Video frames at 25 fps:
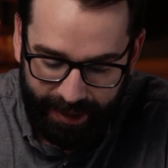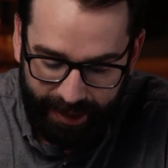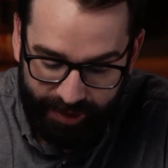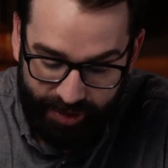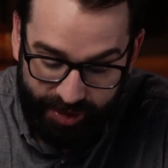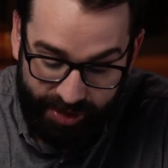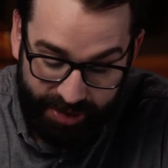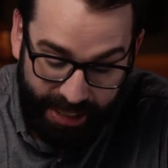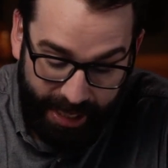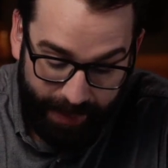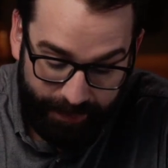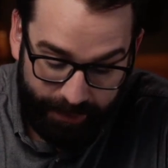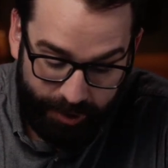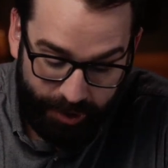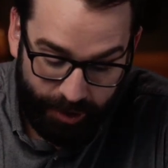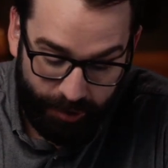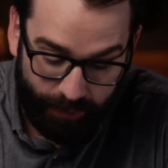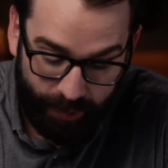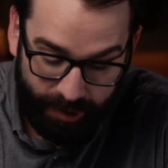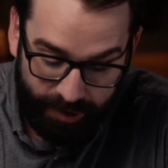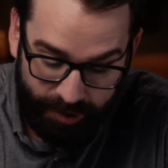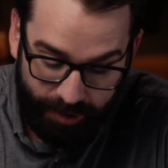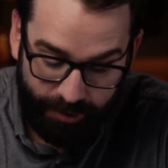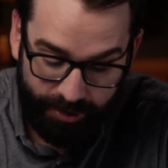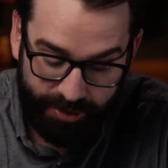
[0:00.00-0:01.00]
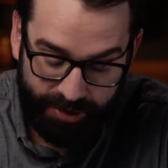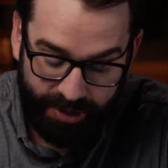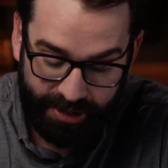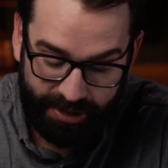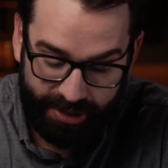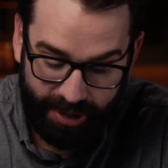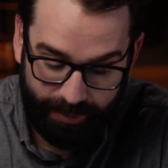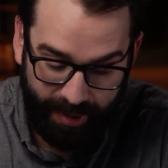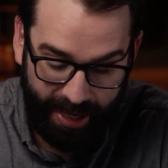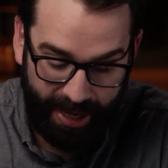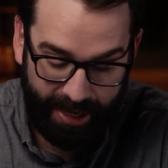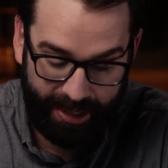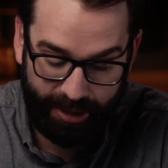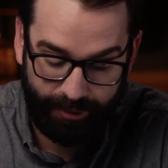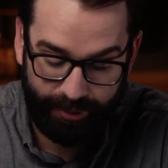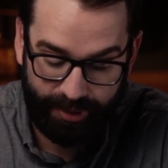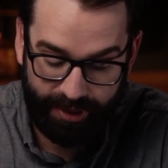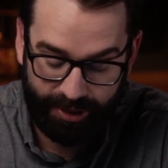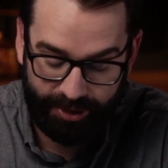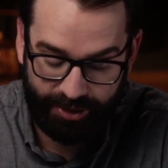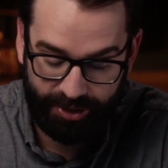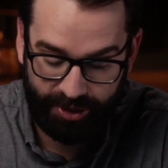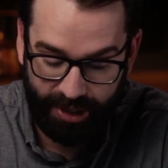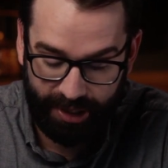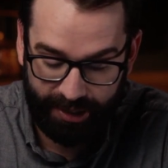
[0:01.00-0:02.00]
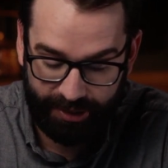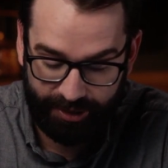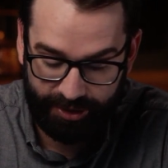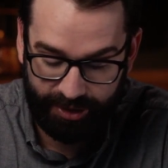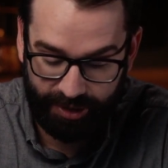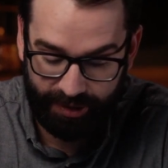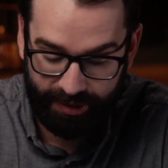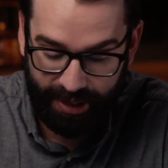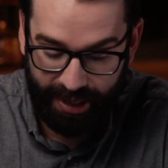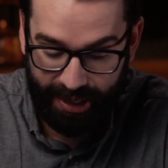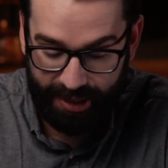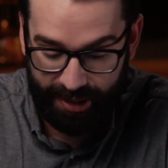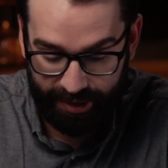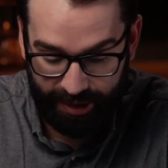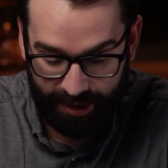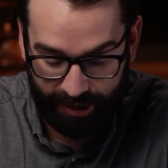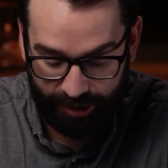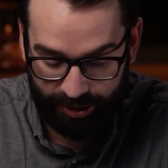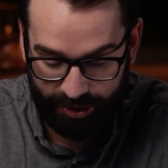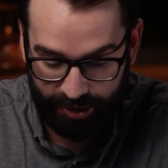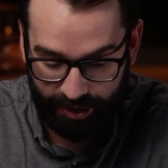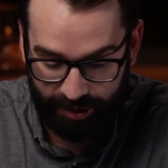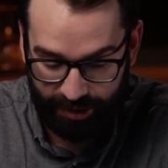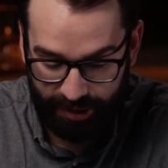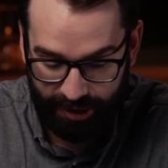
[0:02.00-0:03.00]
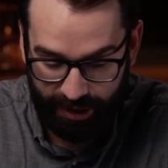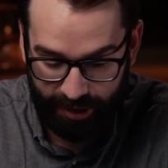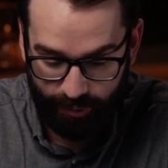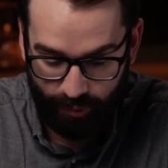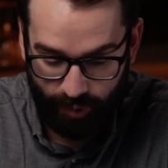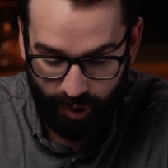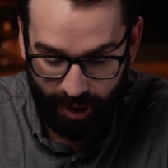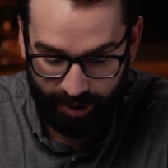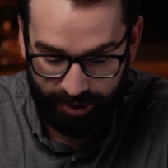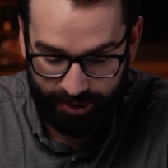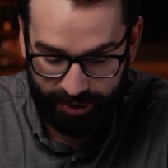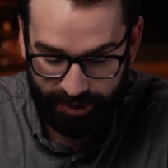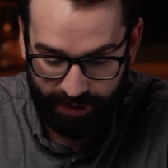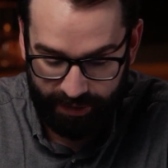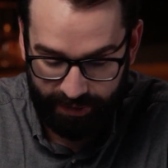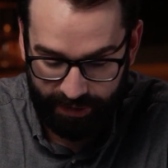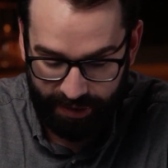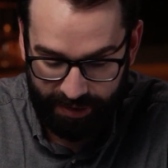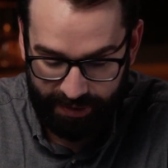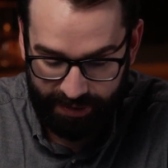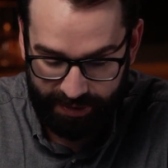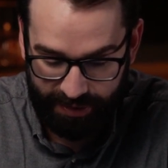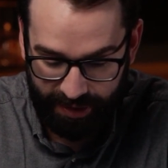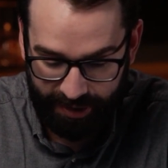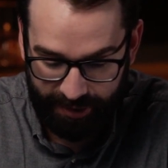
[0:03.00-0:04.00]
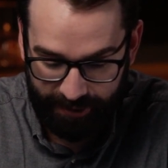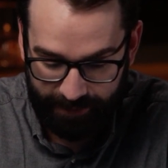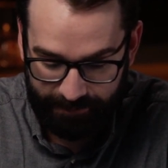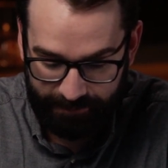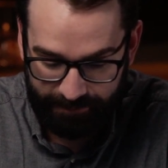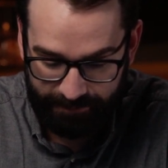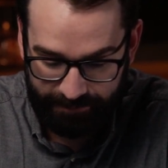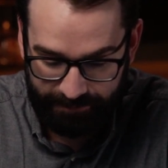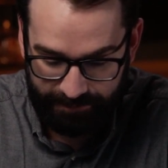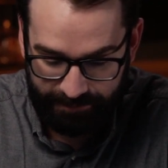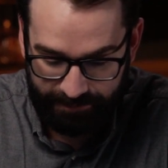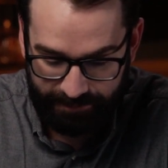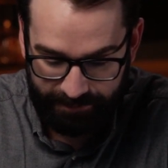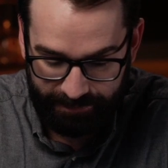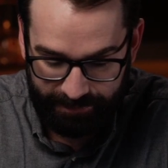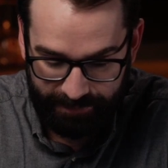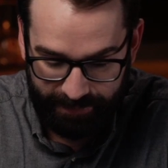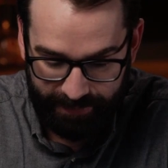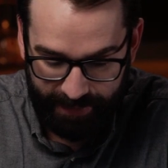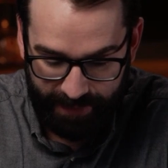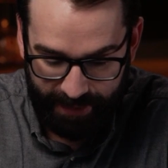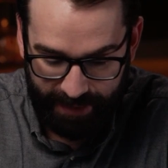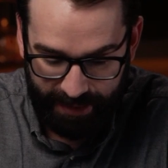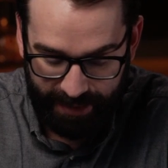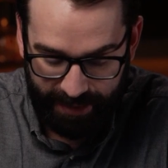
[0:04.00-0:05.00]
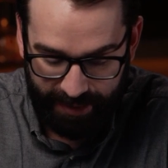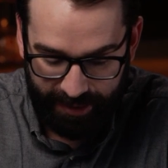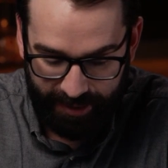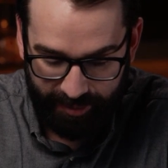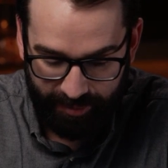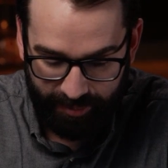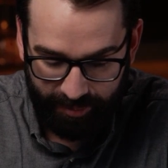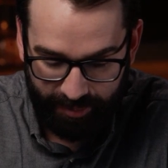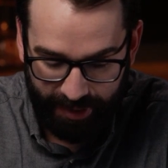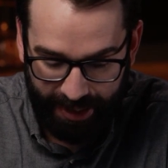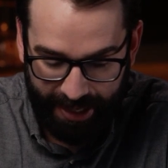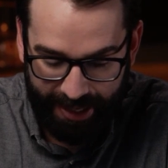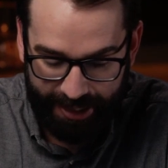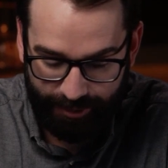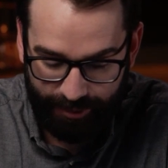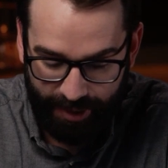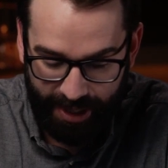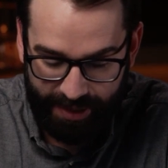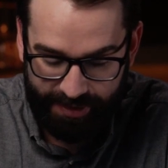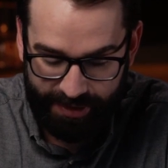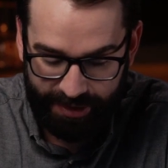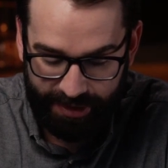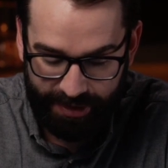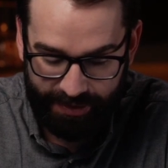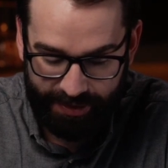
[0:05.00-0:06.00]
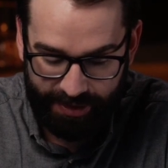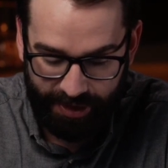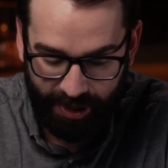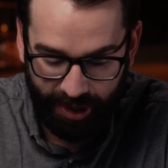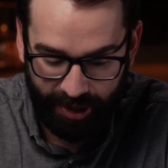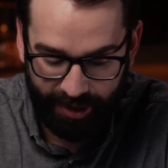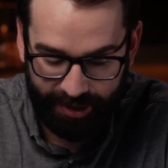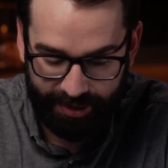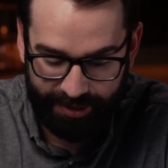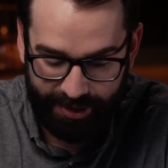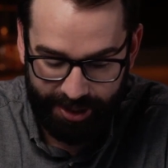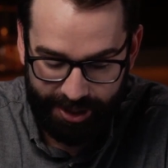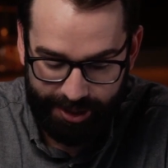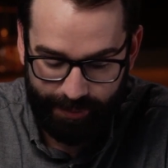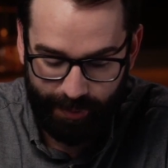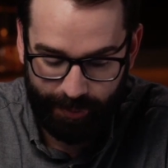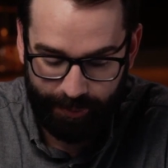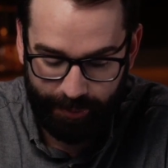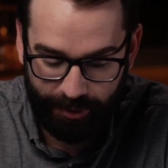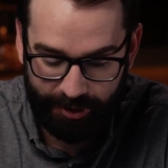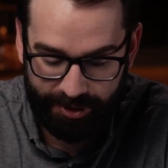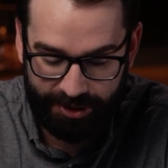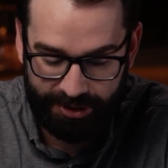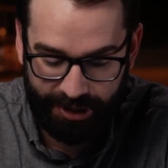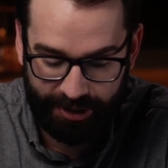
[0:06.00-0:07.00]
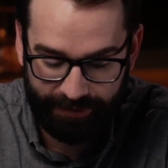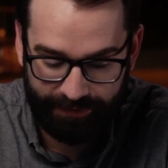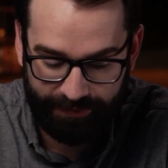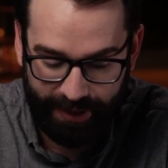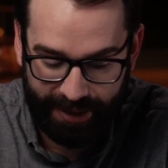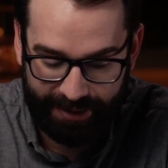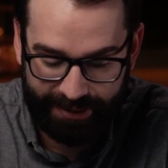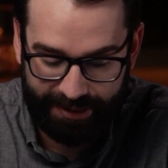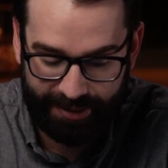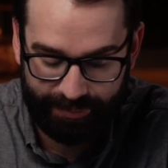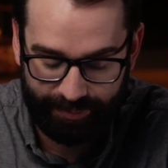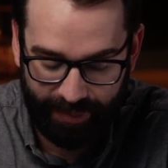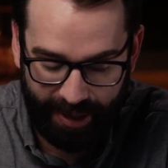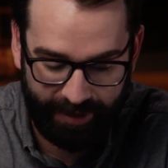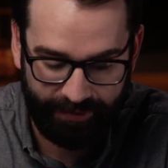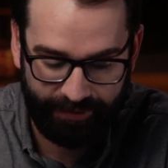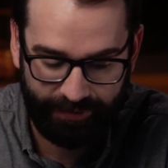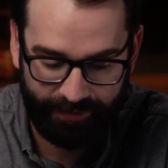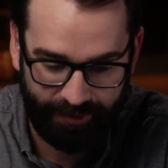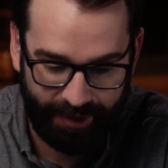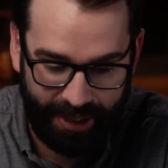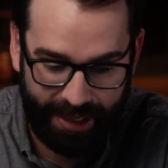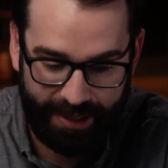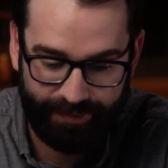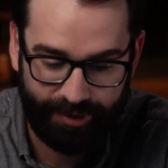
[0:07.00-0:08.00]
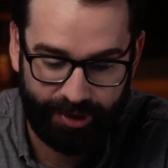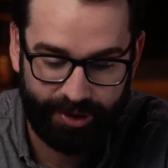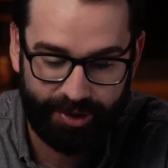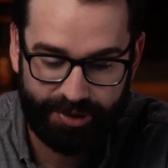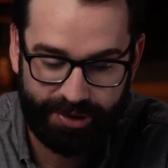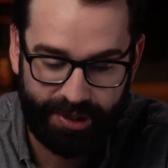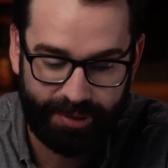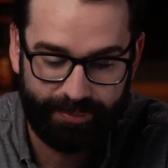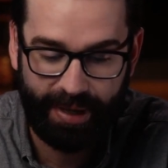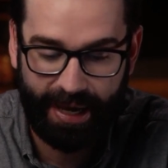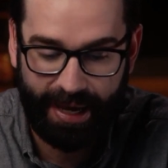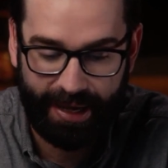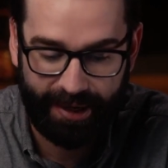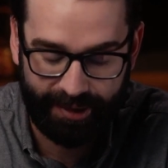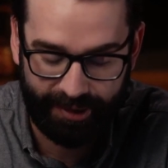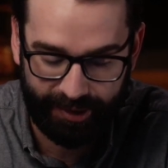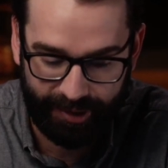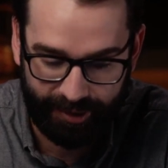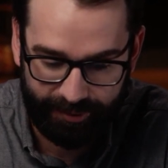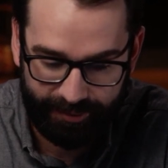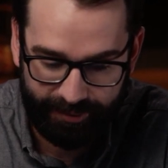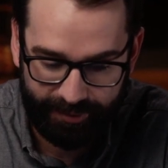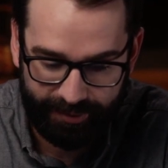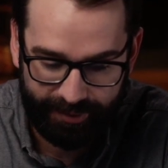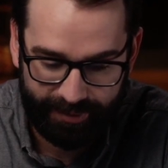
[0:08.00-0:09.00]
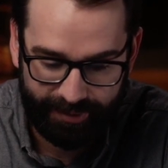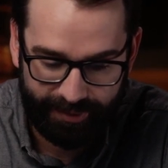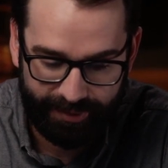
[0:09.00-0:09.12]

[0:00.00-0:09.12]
step to reducing tobacco initiation and addiction in Washington, D.C. Black residents are disproportionately affected by flavored tobacco.